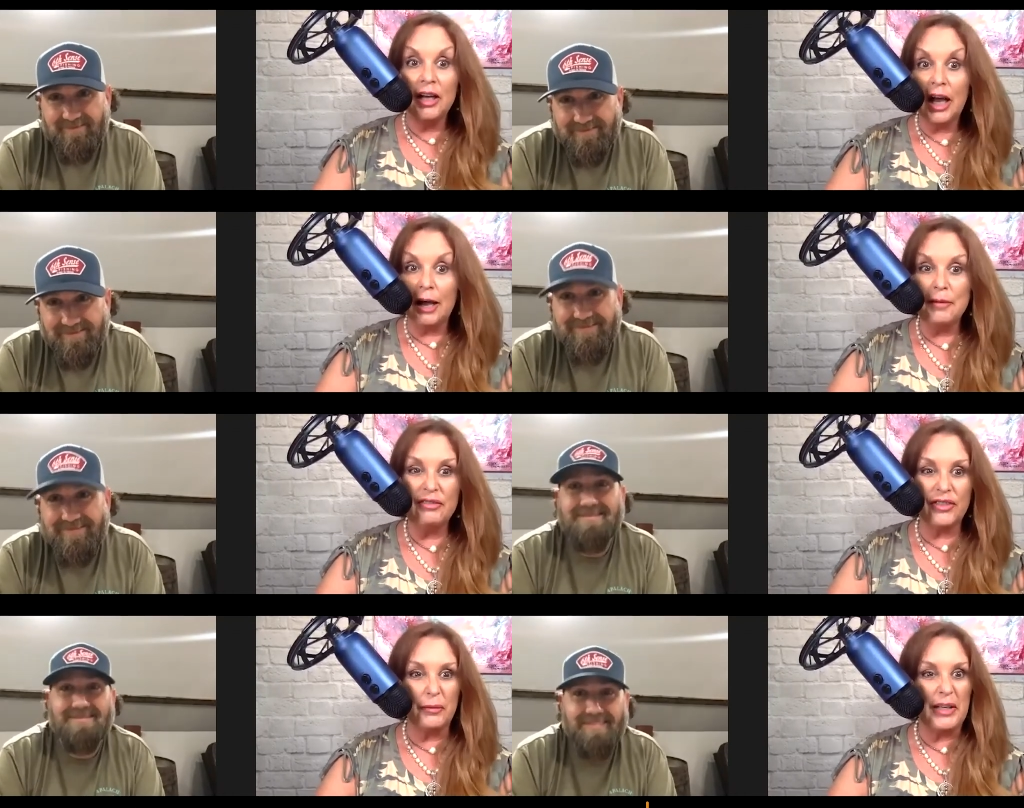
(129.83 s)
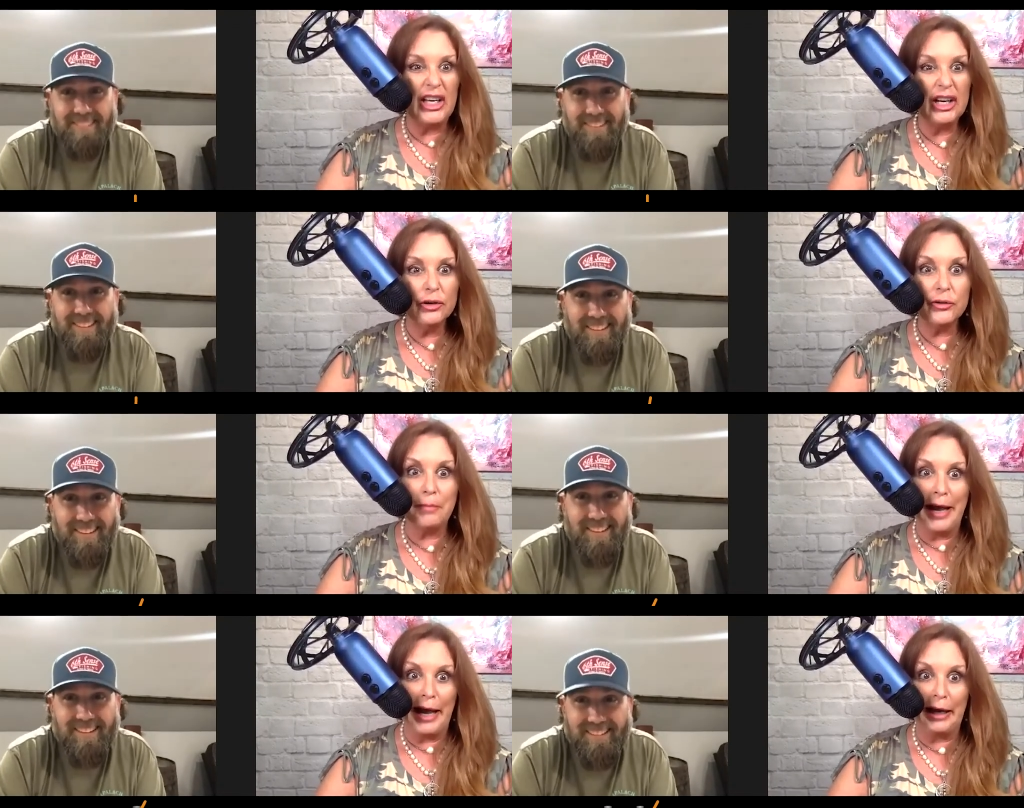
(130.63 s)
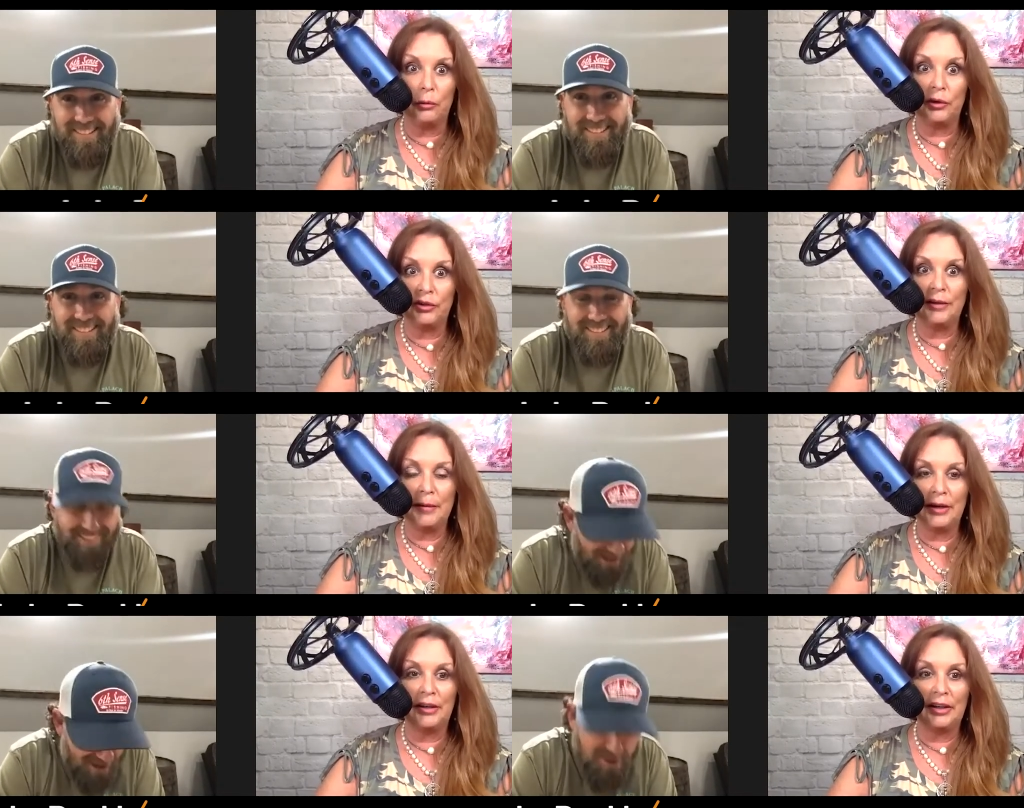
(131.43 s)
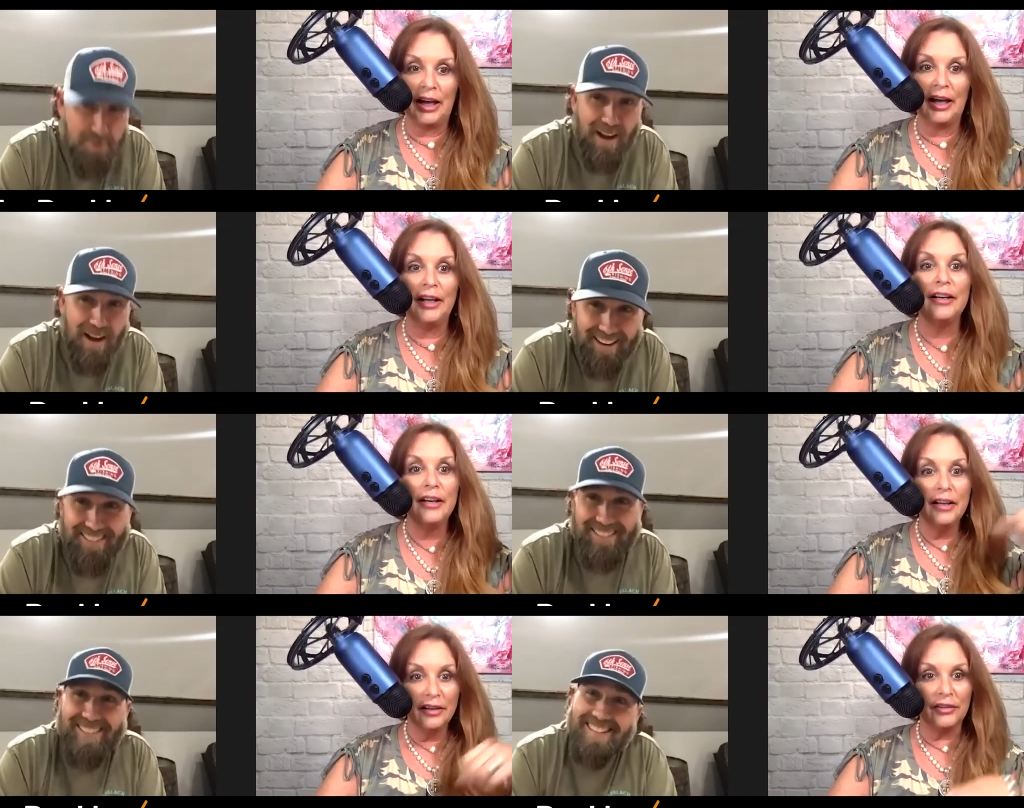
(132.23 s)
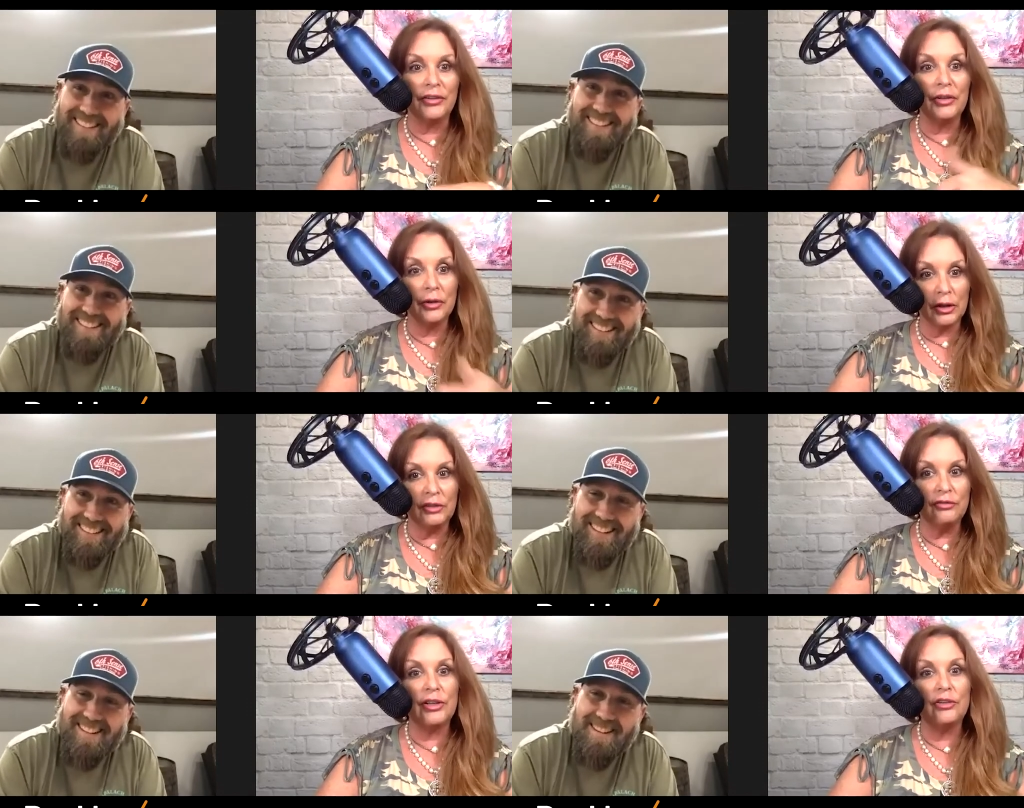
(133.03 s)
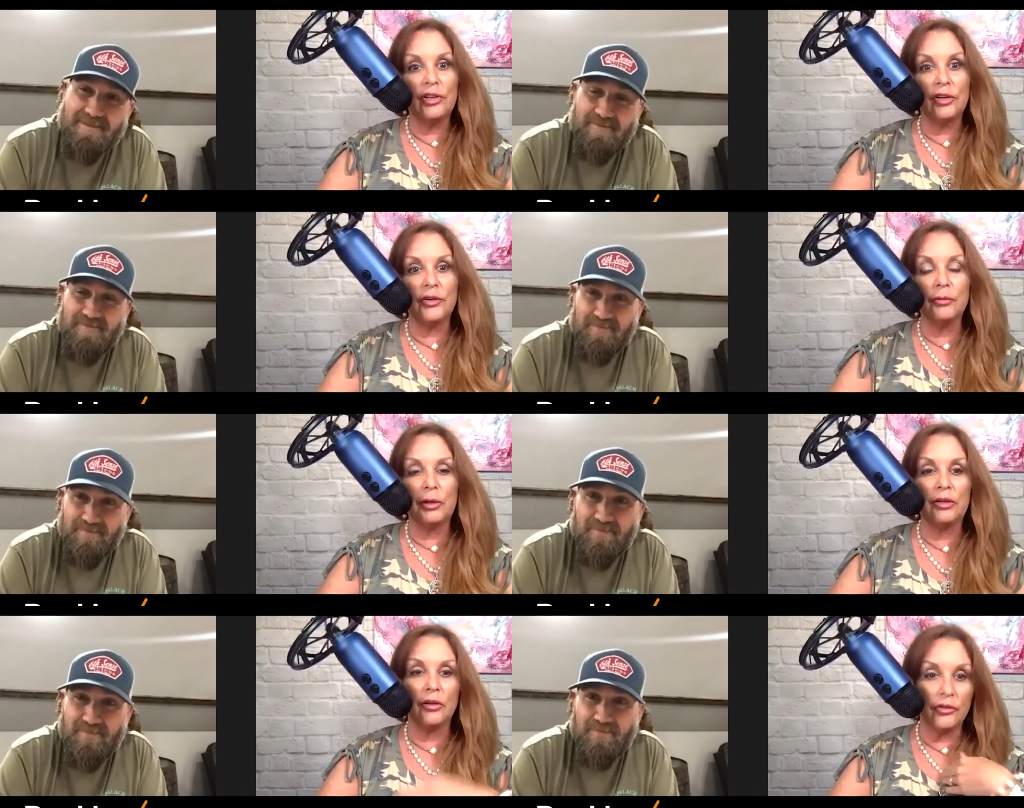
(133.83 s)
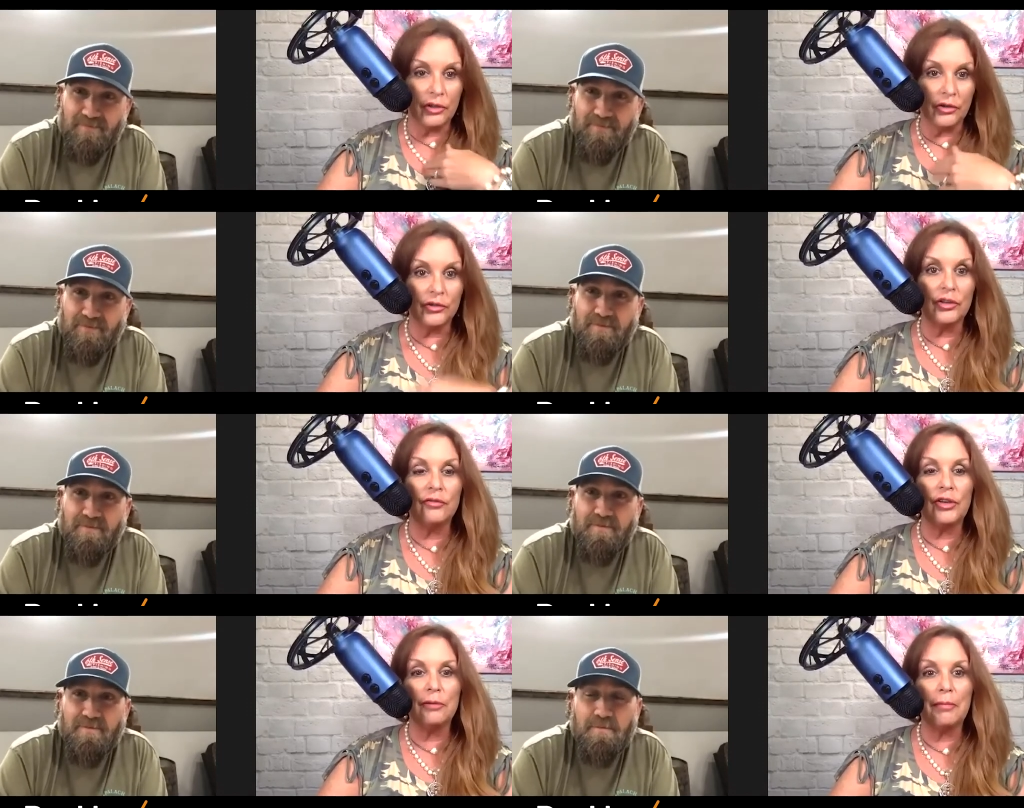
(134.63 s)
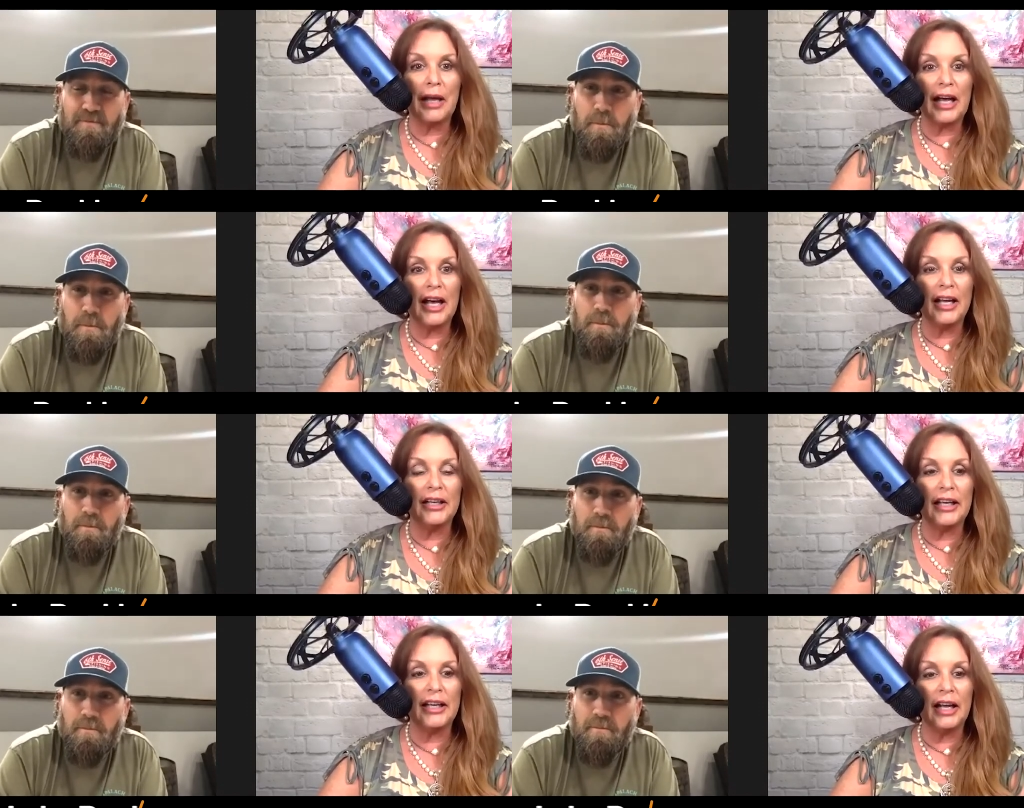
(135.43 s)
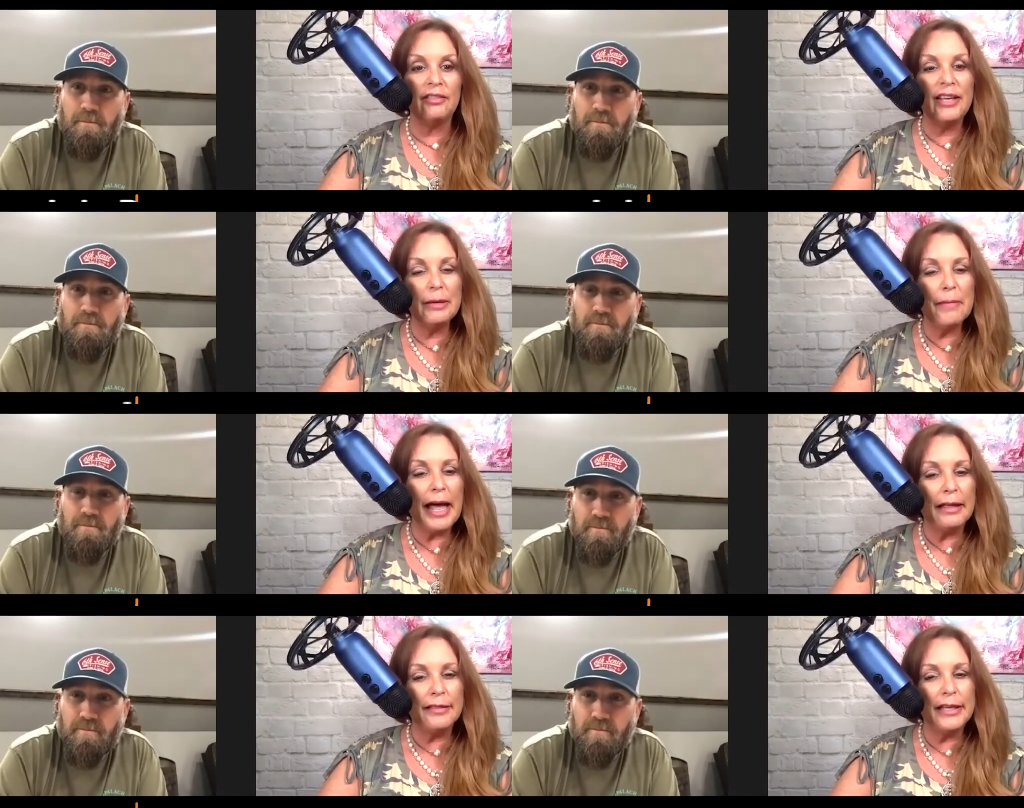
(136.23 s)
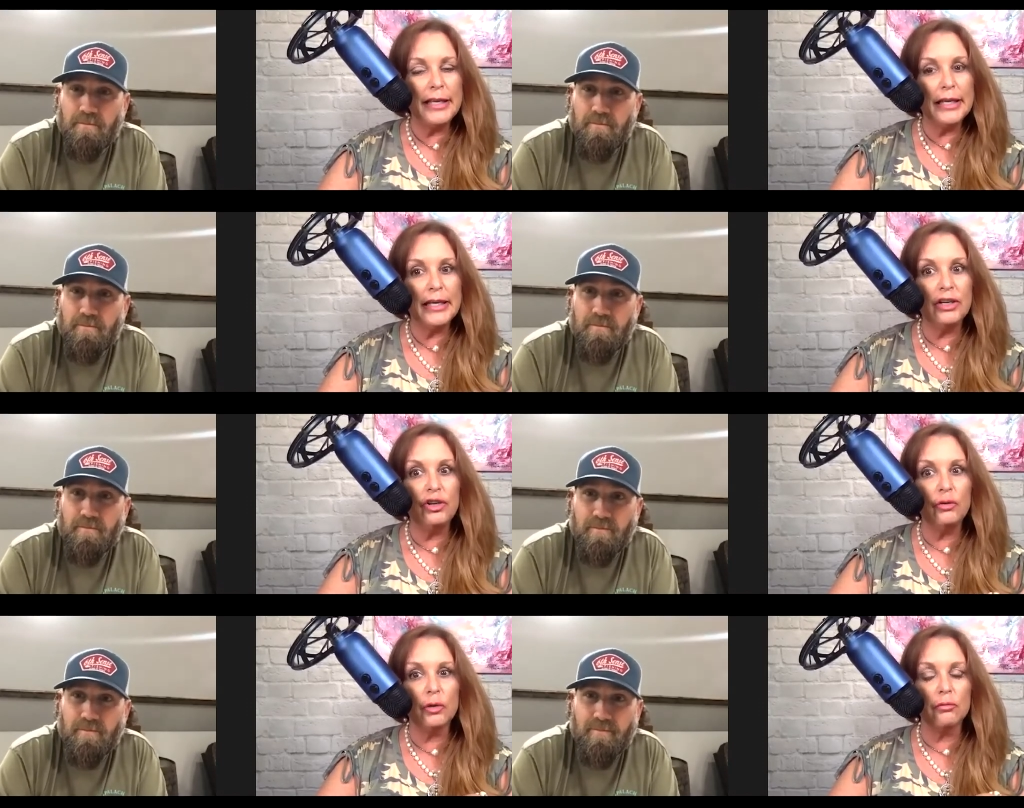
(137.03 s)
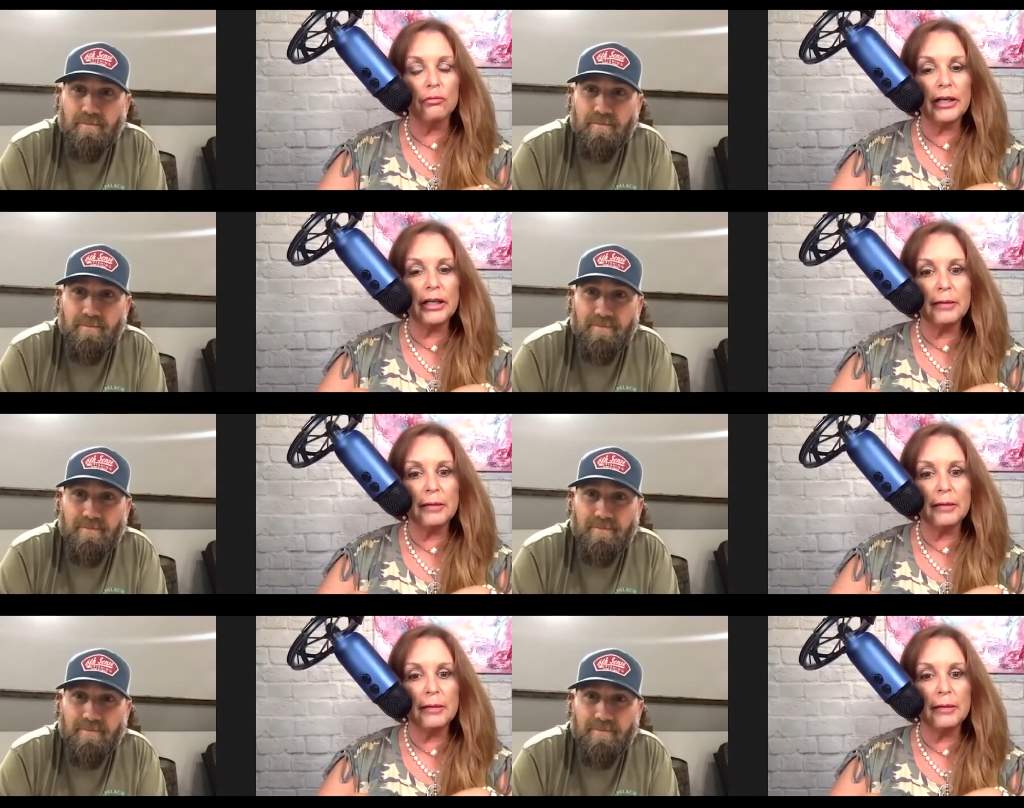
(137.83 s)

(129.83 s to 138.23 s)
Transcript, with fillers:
Speaker 1: I mean, from years back, we've emailed. Years back. Through you're a good friend of Gerald Swindles. Gerald's a good friend of mine. And I think back then you were really